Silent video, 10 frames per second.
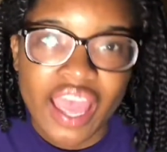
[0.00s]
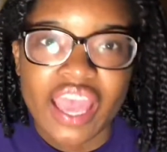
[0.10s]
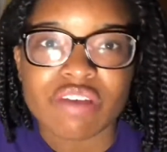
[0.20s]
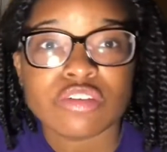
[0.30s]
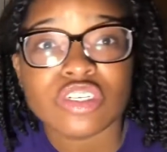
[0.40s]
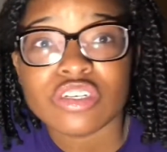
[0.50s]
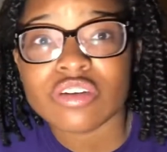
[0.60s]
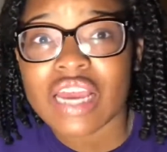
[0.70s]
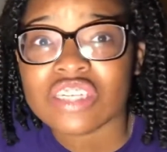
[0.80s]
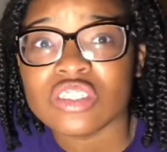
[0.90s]
If your sugar
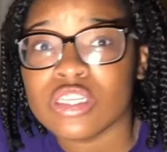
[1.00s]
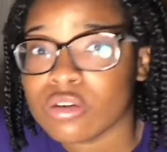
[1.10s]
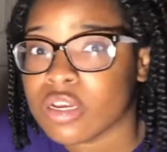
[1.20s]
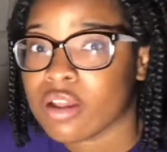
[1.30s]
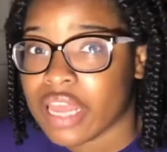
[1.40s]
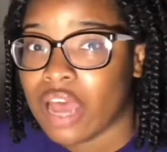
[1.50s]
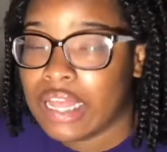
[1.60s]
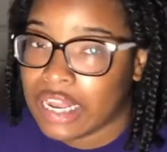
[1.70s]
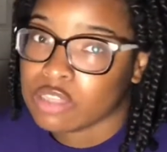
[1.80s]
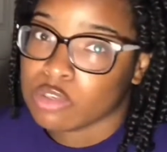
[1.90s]
actually don't go down,
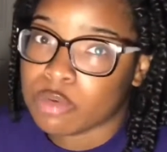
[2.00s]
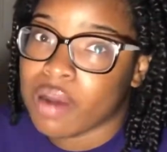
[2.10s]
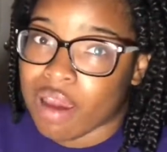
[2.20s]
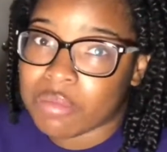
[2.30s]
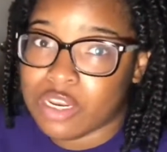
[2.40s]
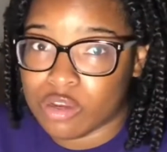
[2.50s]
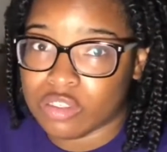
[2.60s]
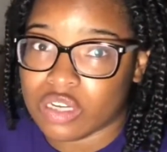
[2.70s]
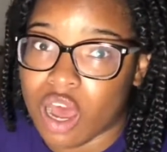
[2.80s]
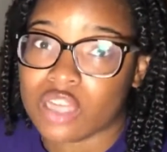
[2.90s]
and that's when you probably need to go
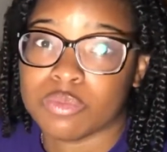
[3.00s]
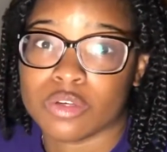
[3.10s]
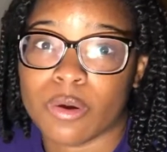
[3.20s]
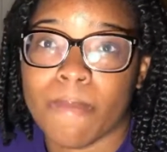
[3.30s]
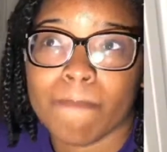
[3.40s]
to the hospital.